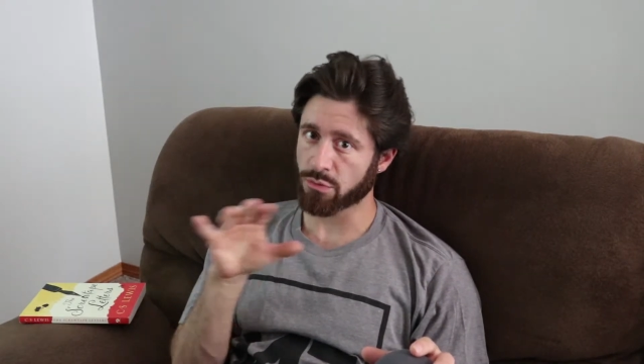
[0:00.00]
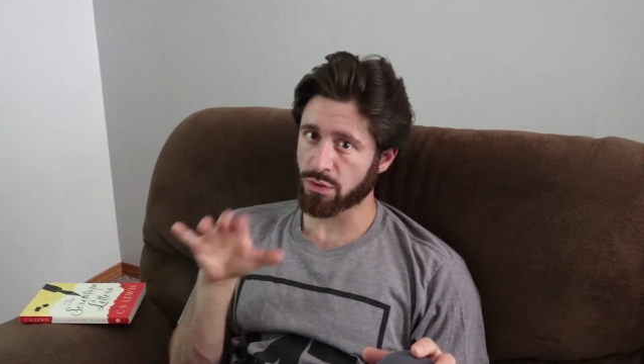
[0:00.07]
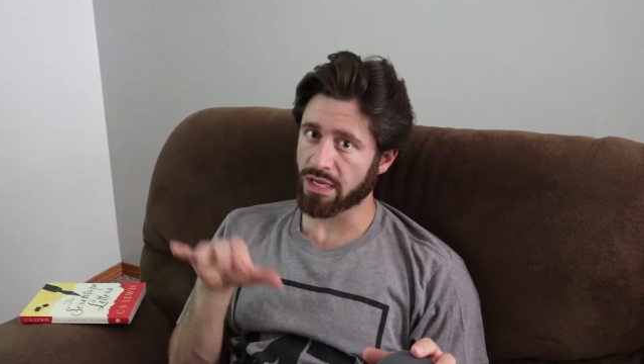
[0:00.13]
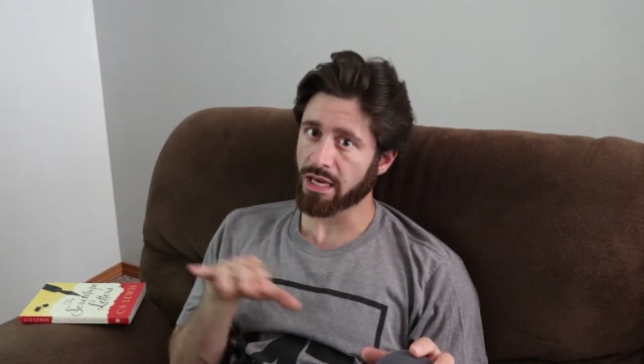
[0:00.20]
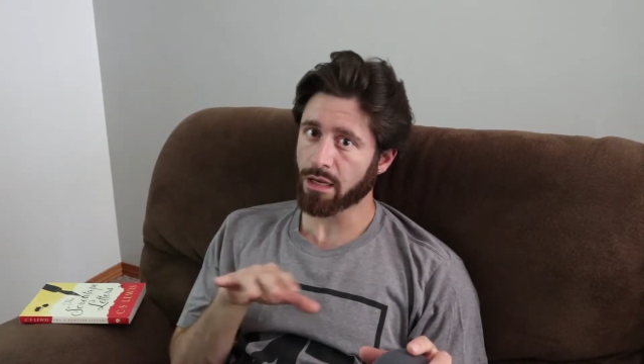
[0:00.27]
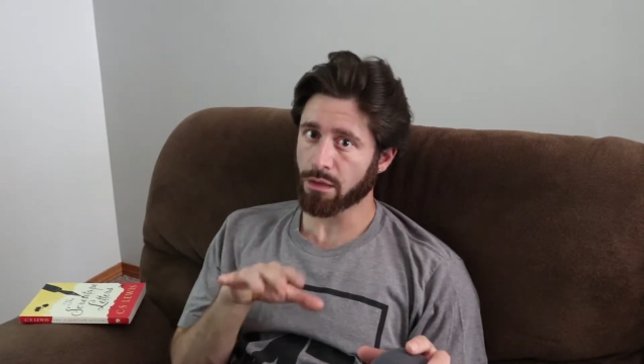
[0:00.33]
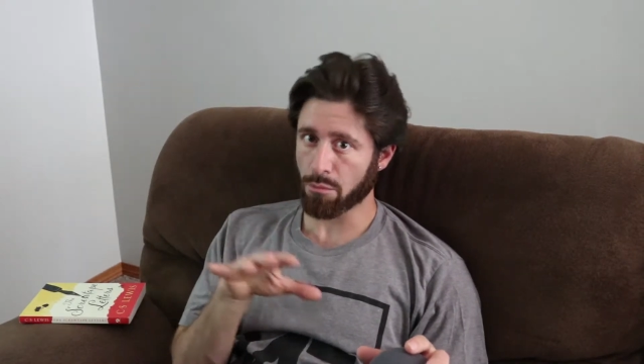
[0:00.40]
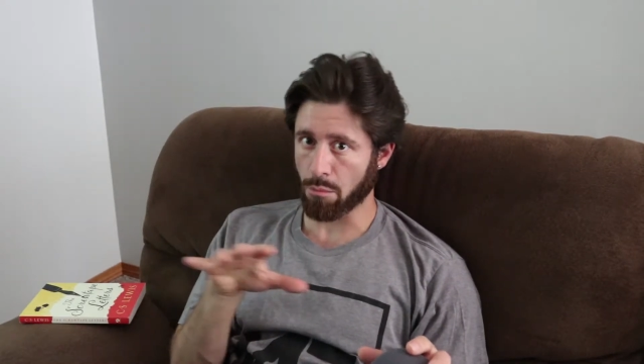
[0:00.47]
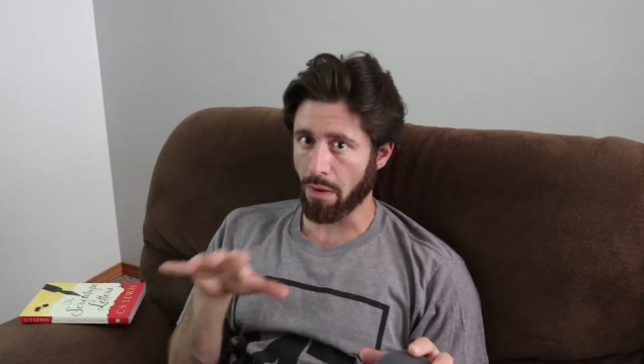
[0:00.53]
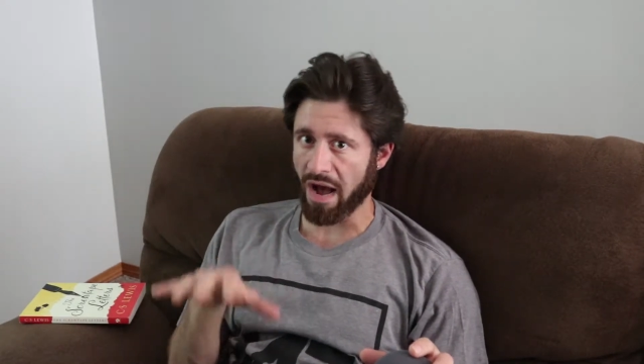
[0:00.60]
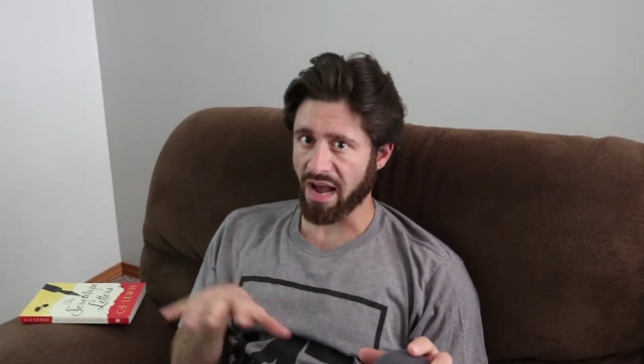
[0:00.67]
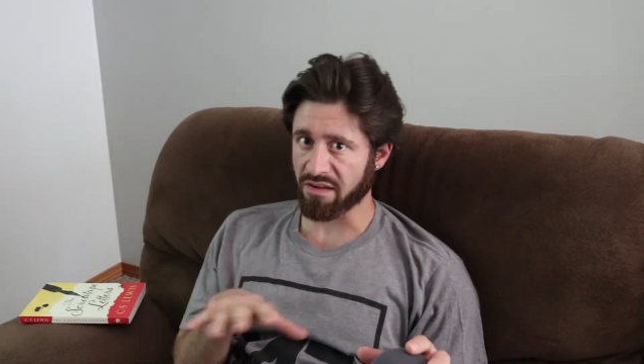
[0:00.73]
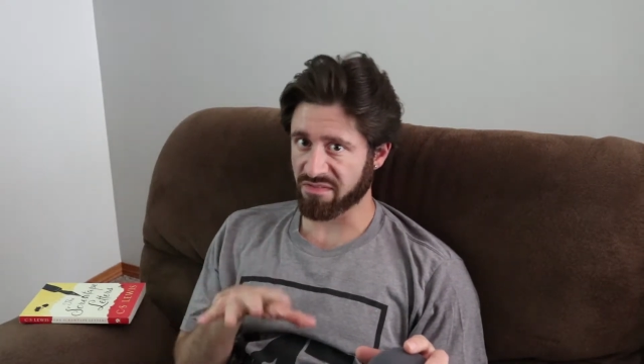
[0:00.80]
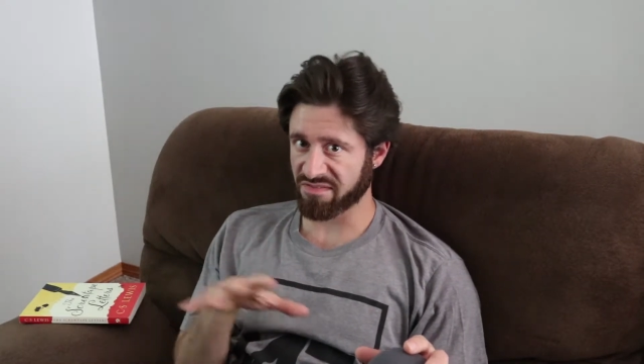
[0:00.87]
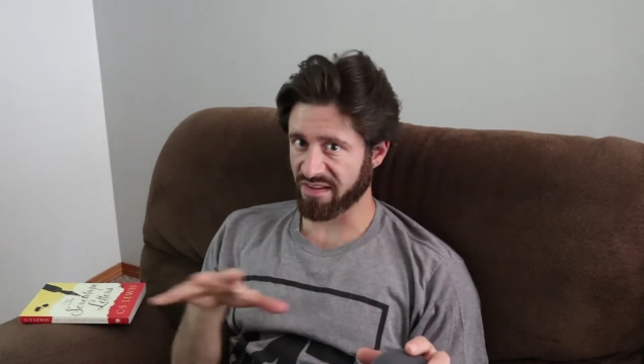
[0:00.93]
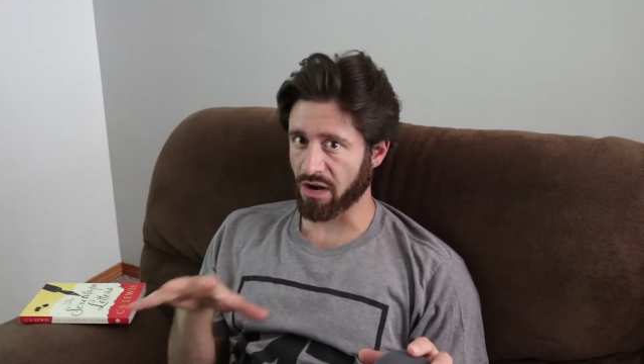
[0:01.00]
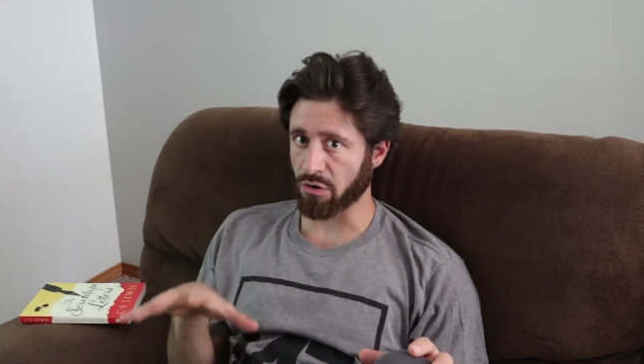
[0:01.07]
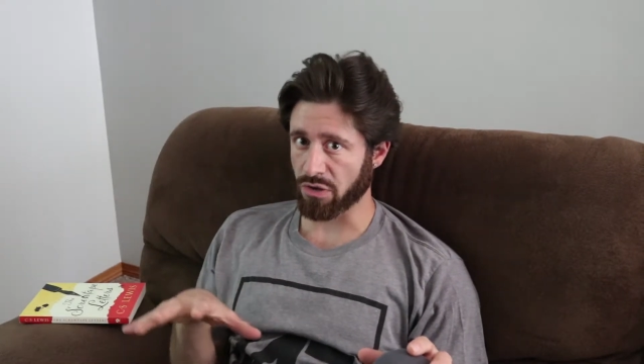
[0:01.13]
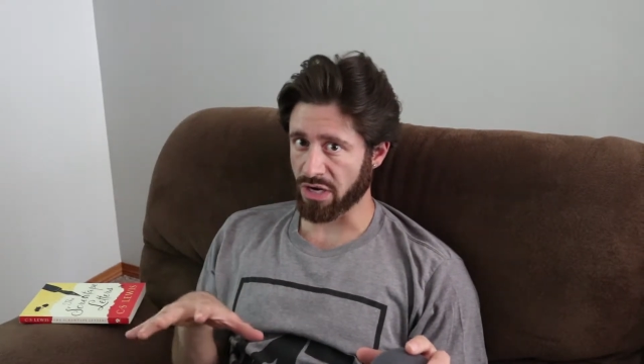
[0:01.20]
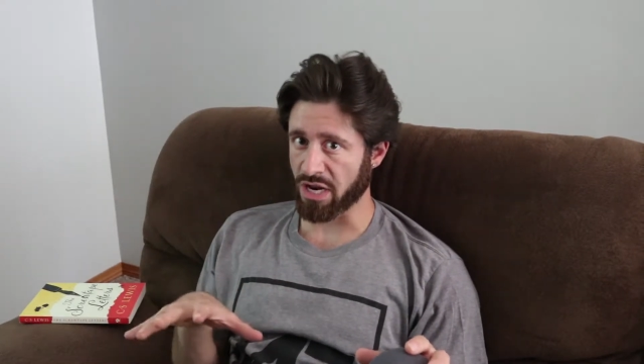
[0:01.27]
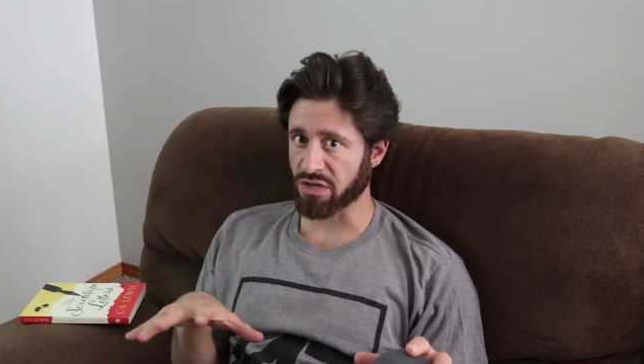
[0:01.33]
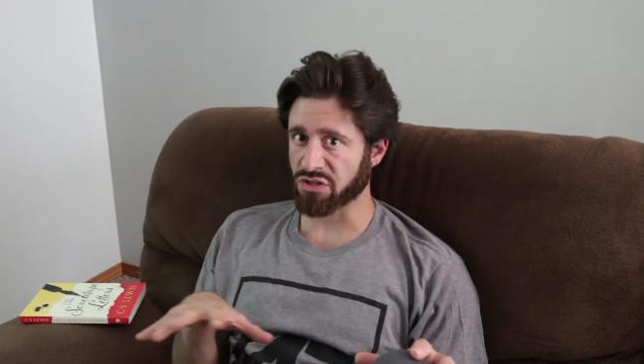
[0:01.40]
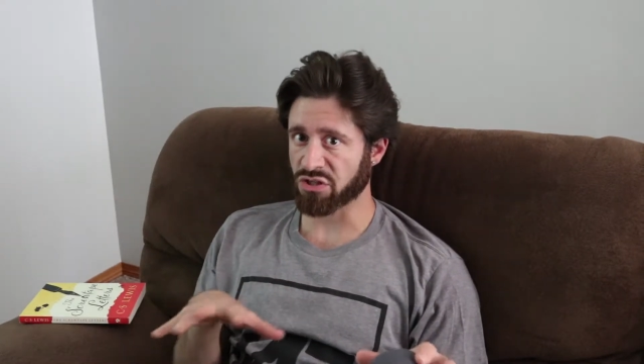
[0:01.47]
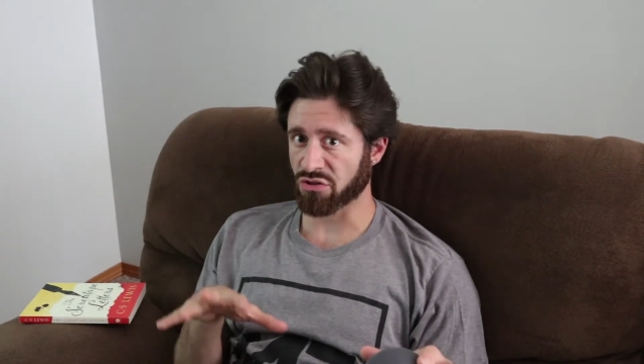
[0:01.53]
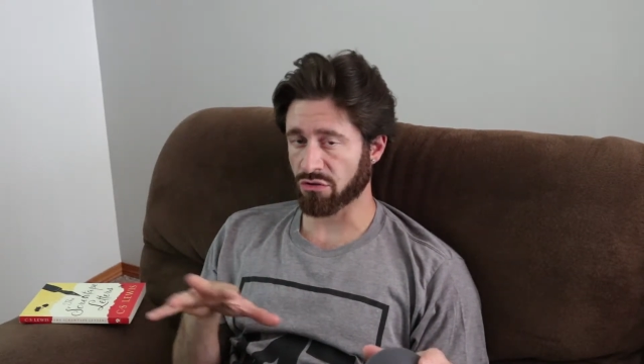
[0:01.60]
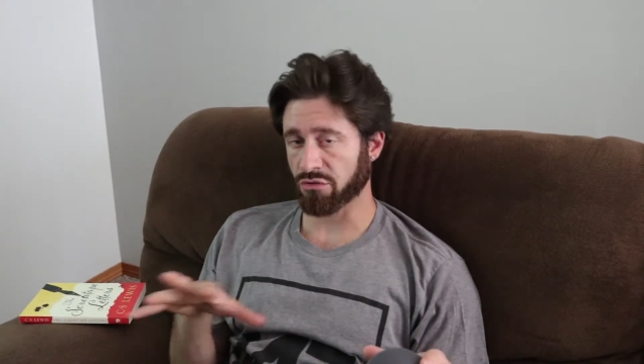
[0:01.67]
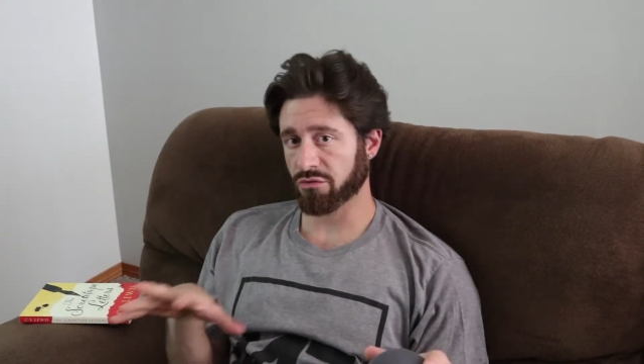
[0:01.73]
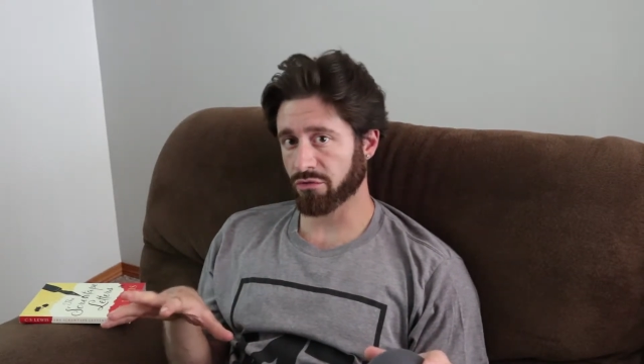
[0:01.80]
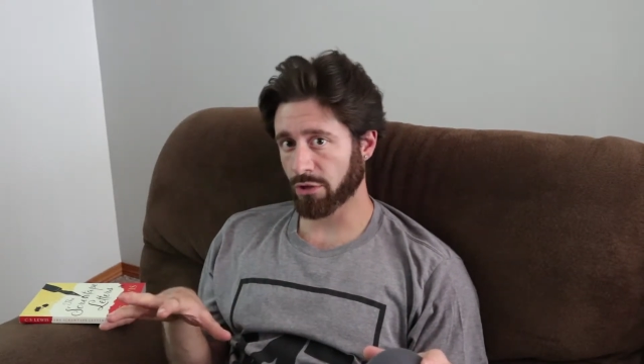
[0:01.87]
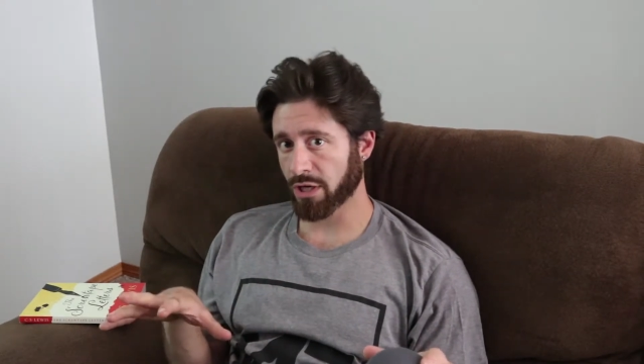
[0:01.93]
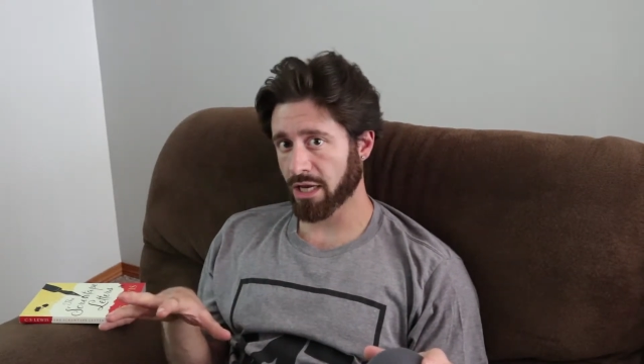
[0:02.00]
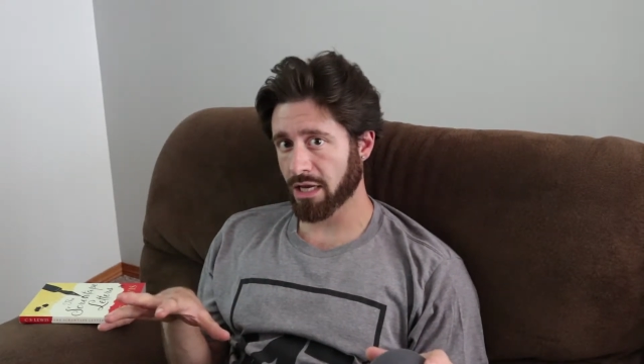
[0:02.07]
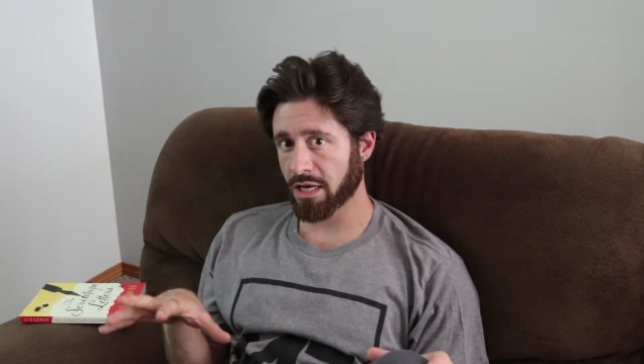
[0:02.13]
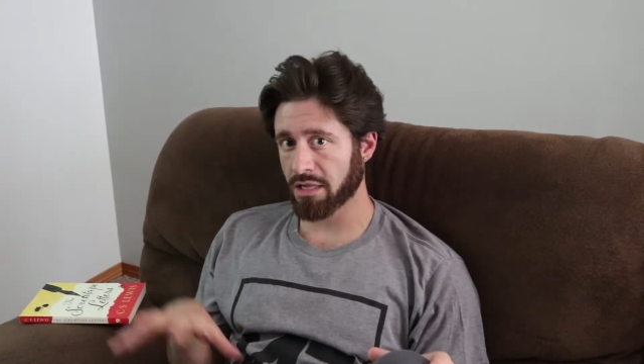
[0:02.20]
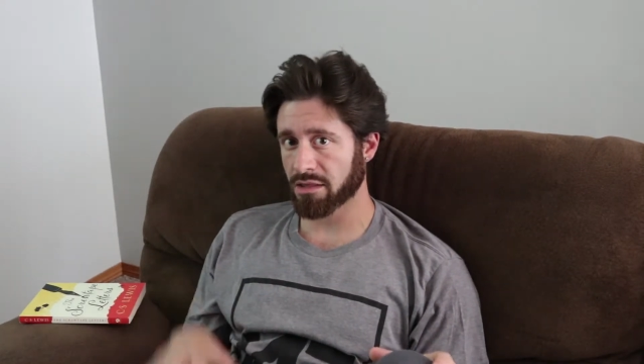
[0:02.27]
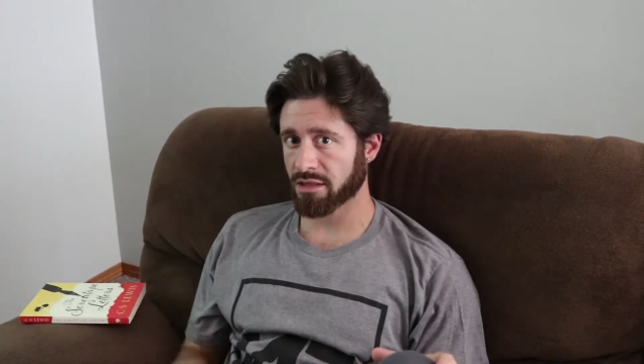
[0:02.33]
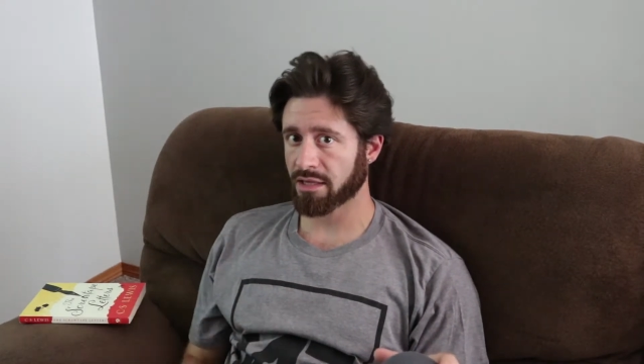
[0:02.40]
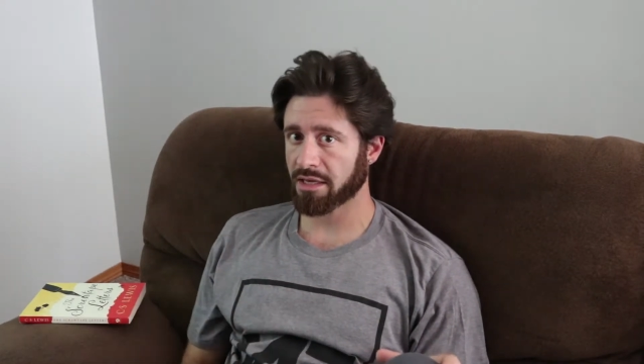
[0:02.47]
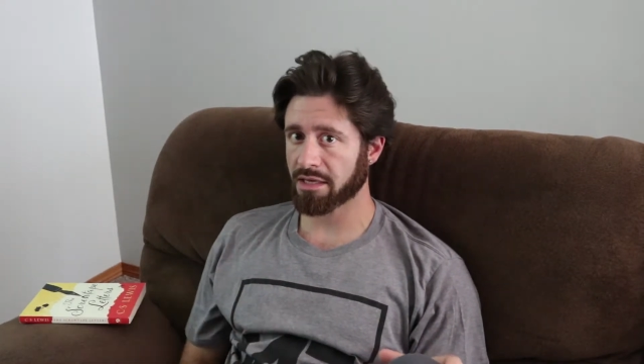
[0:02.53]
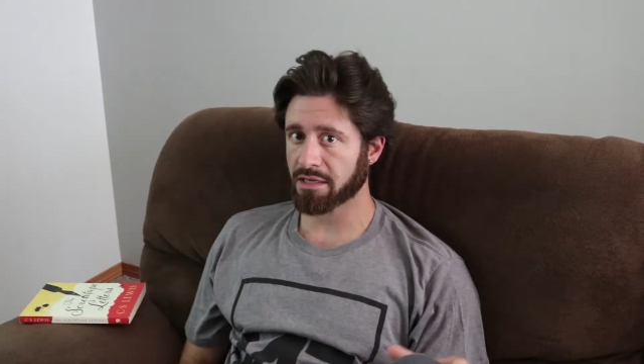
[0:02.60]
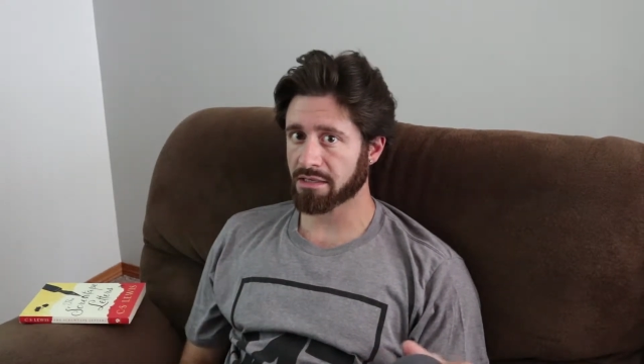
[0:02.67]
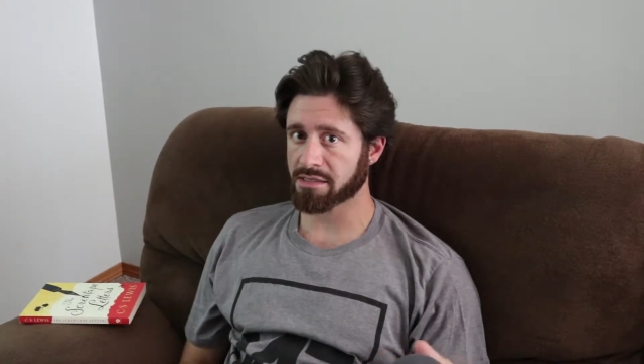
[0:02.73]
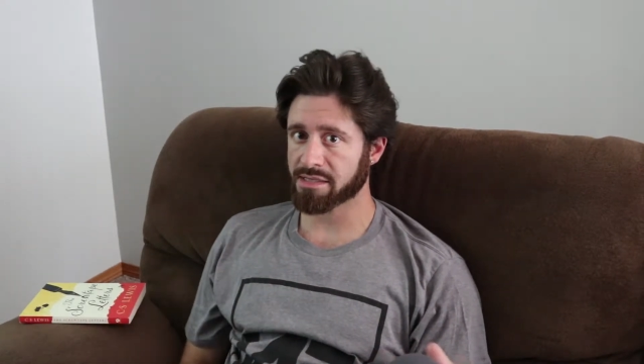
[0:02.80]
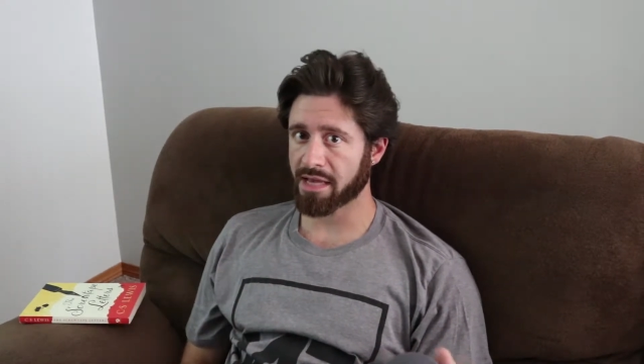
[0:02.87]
get my foundational footing in things,